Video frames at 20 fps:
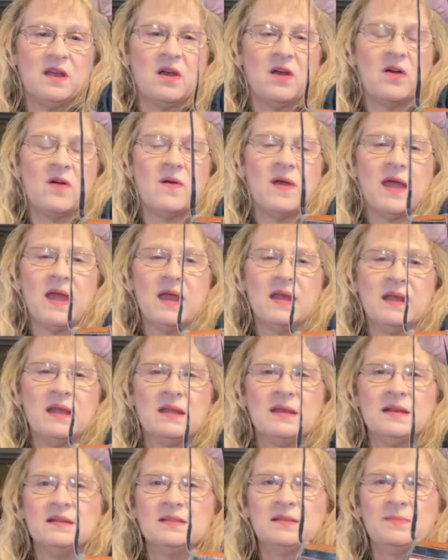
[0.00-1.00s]
video, and
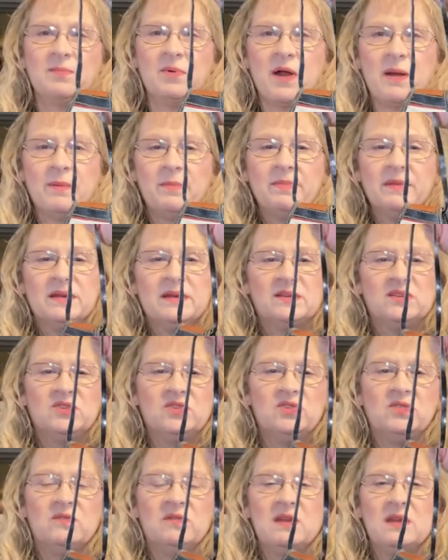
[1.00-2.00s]
it is probably a
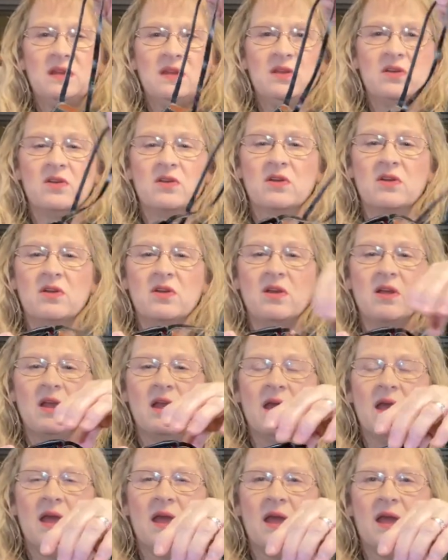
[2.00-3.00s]
souvenir.
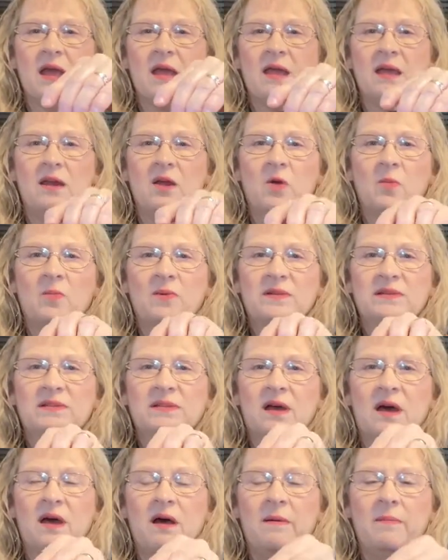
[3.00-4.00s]
It
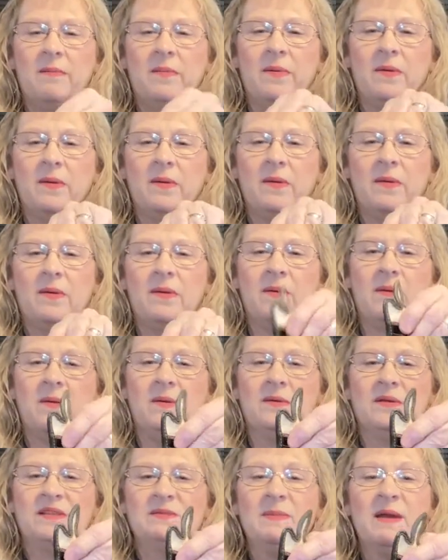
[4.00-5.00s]
opens up.
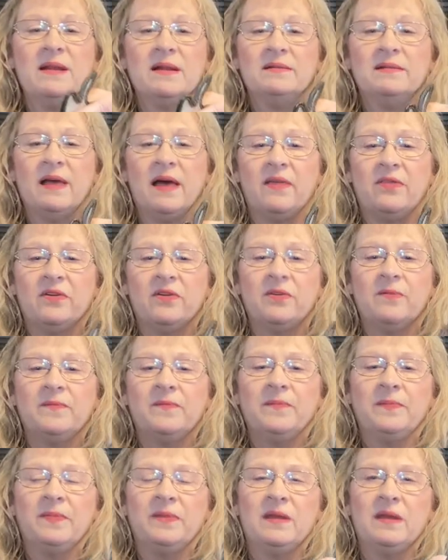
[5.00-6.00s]
It's made of leather.
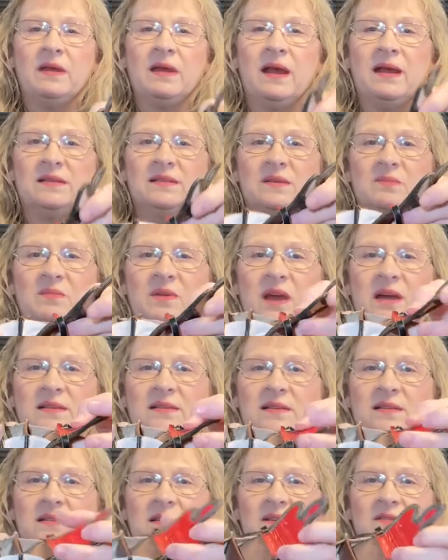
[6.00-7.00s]
Has some
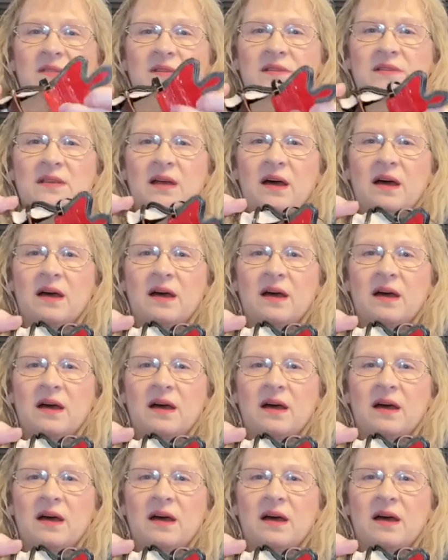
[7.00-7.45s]
gussets on the